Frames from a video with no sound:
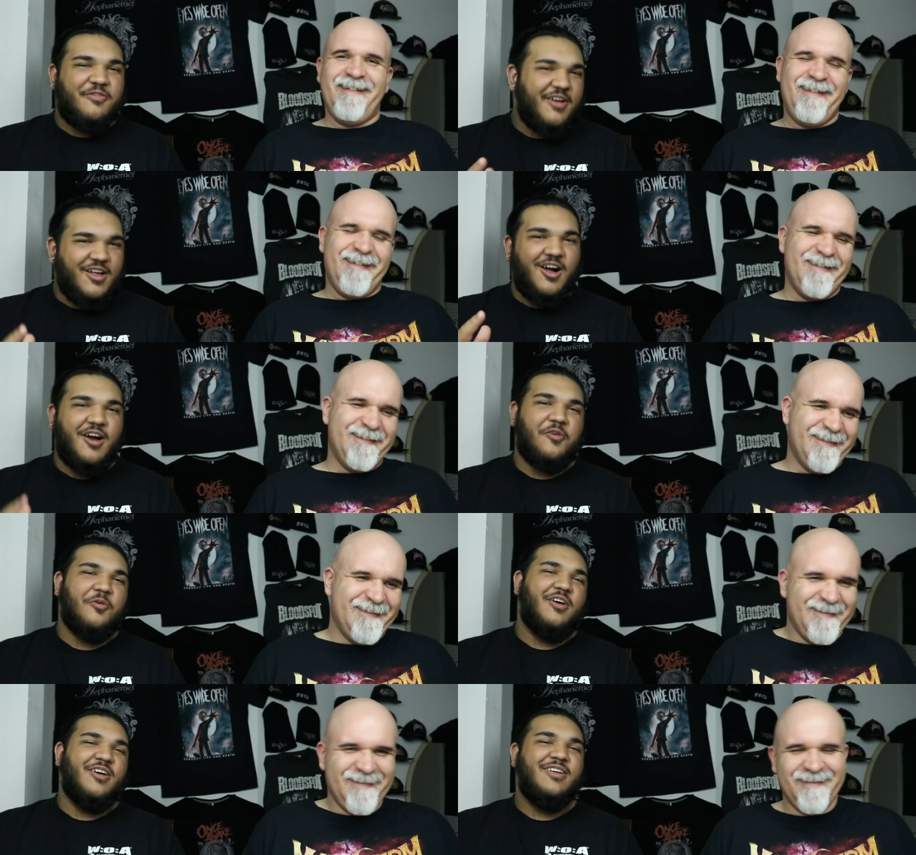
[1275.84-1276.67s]
Speaker 1: fuck
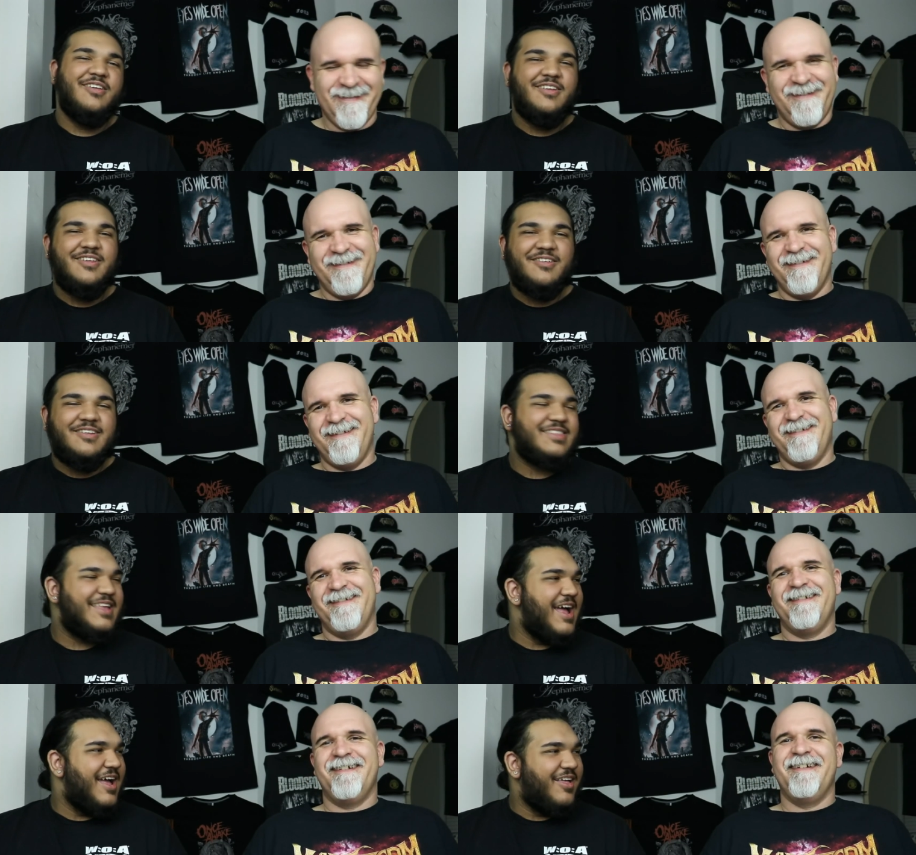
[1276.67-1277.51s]
Ottawa. What
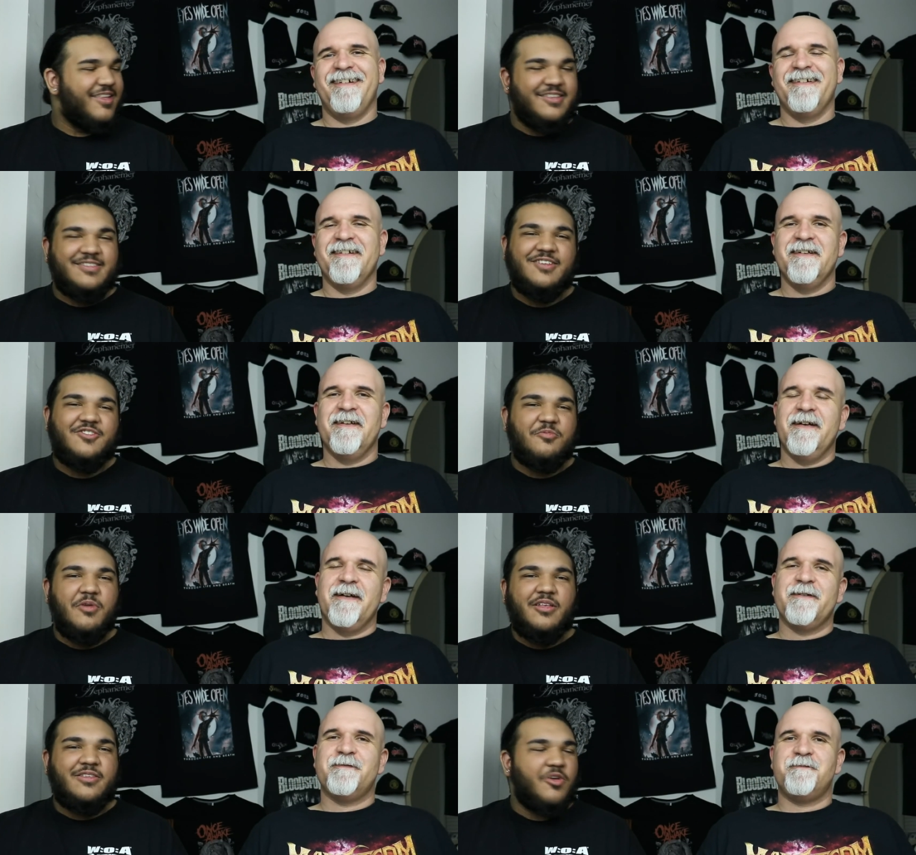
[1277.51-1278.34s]
the hell? It's such. A,
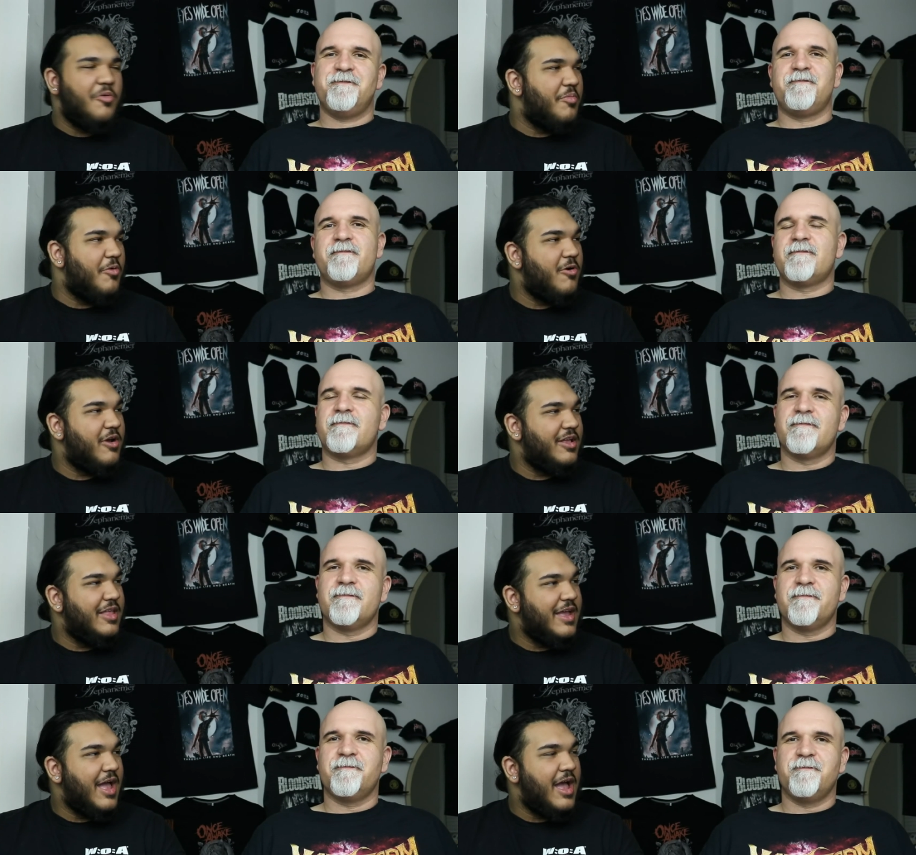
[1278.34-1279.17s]
it's so boring.
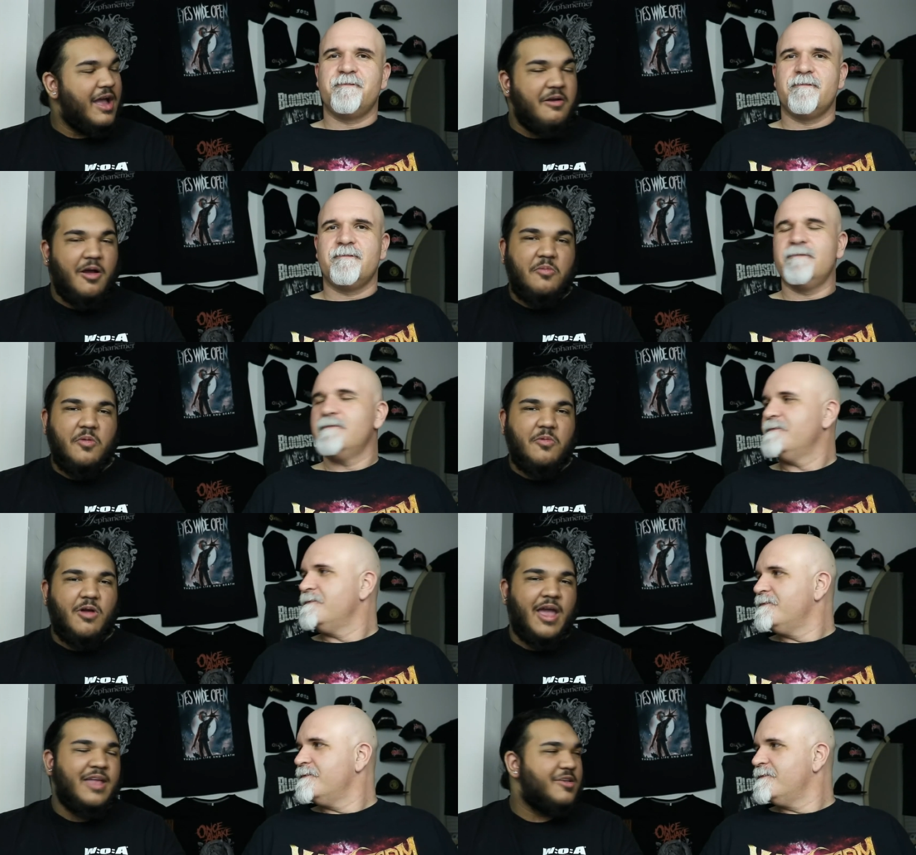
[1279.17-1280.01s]
Like, I, I
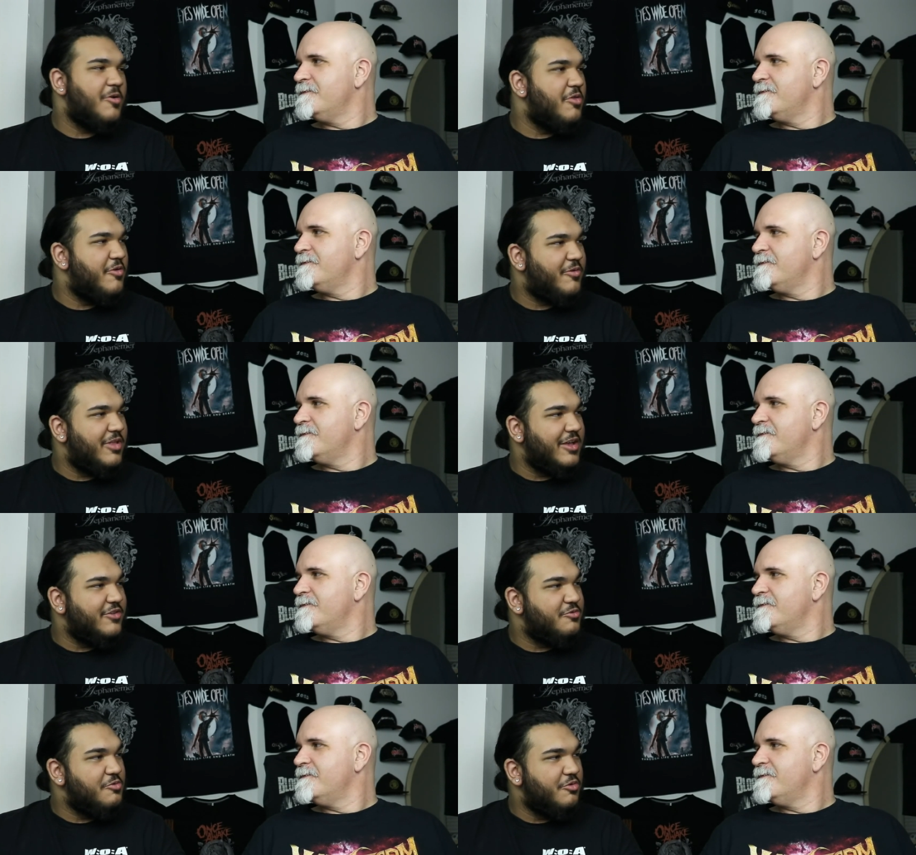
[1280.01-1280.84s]
remember I had to go there for like
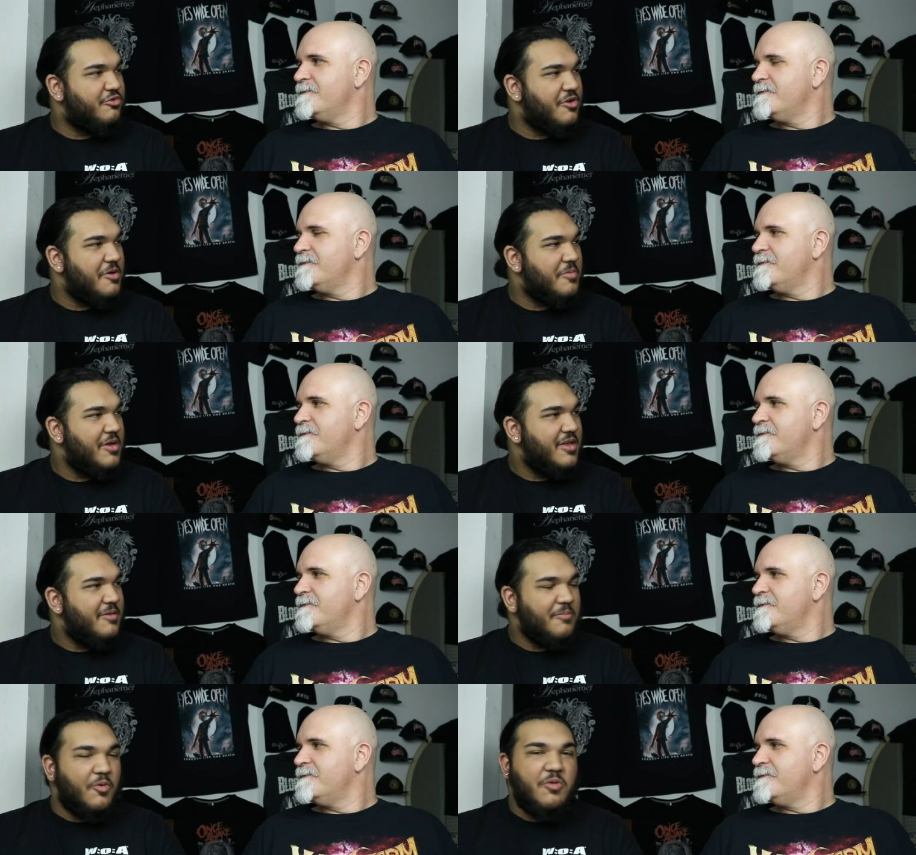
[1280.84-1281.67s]
a school trip,
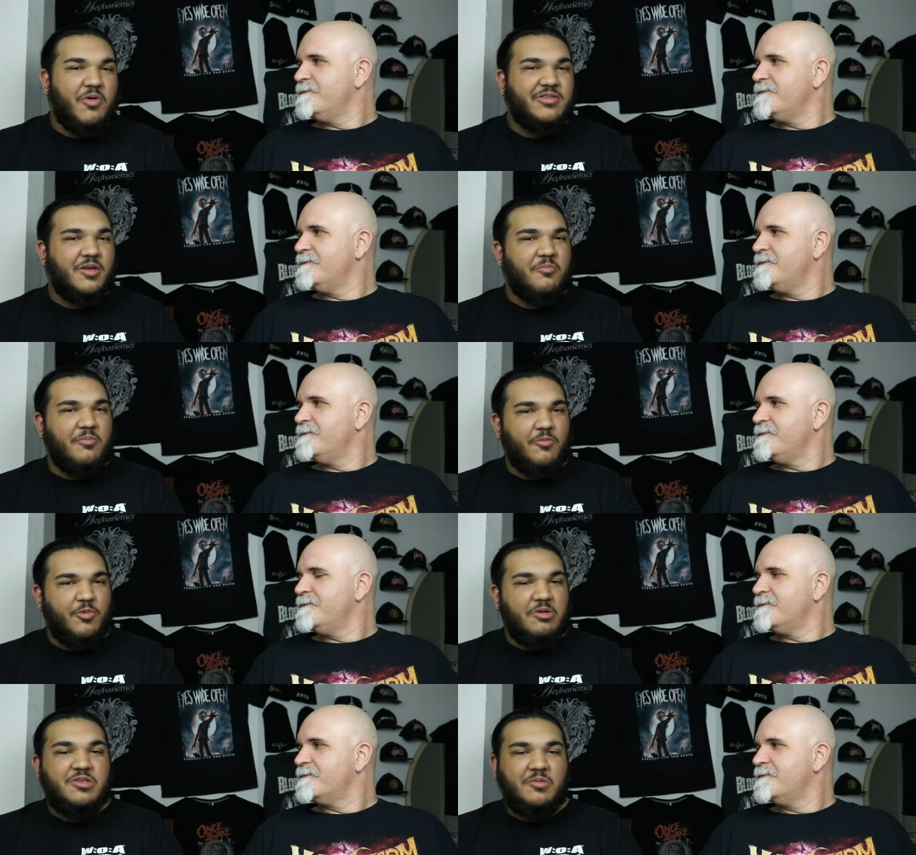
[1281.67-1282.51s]
but we went to
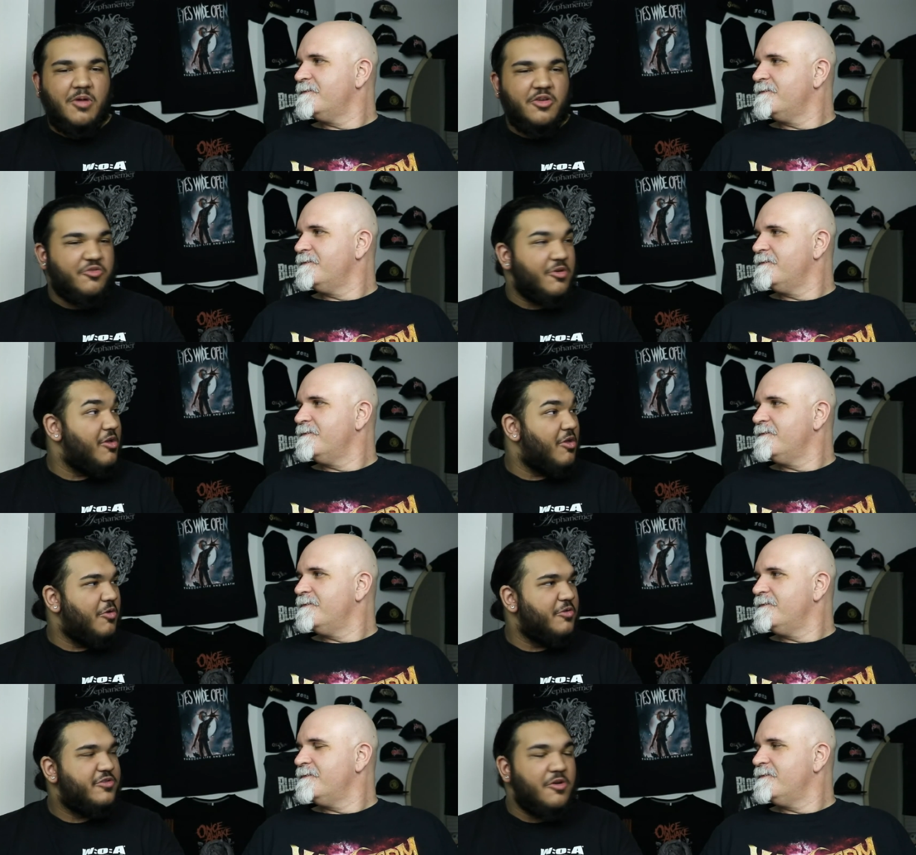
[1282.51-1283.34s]
we went to Montreal.
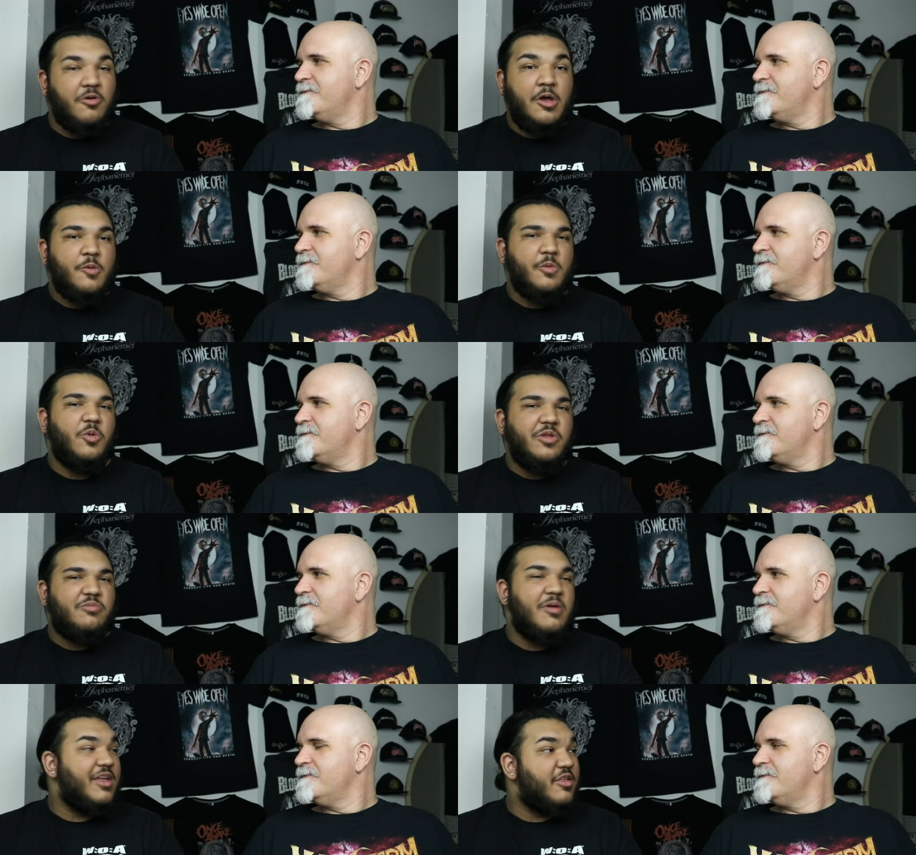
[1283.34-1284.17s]
Also, we only
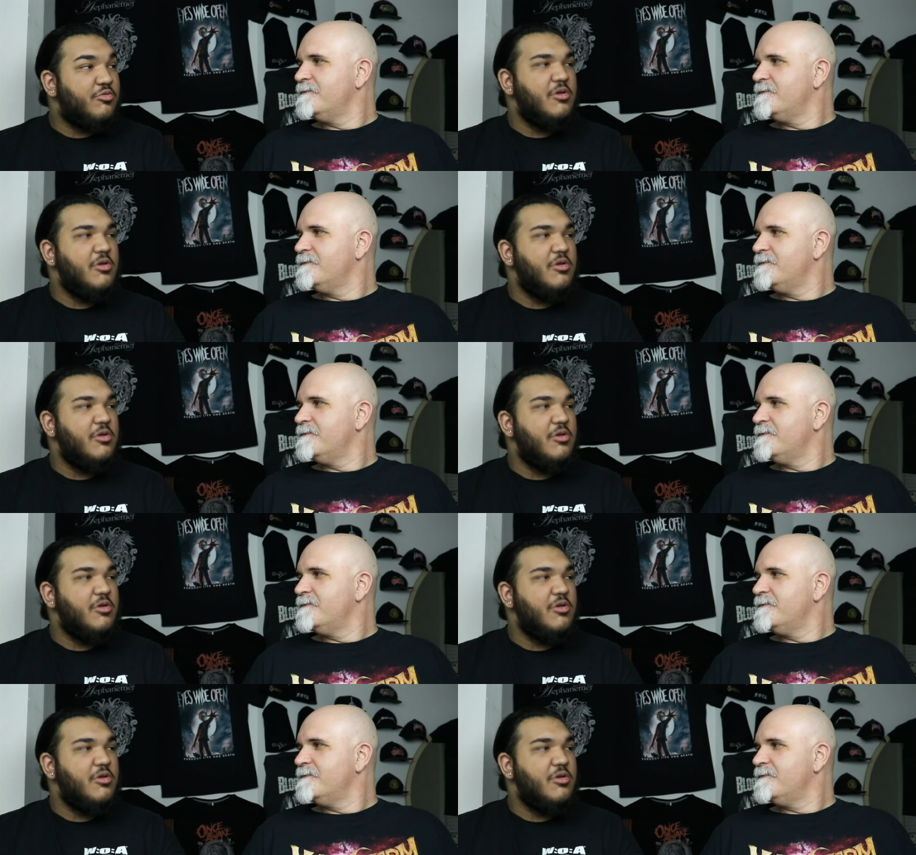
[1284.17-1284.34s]
spent like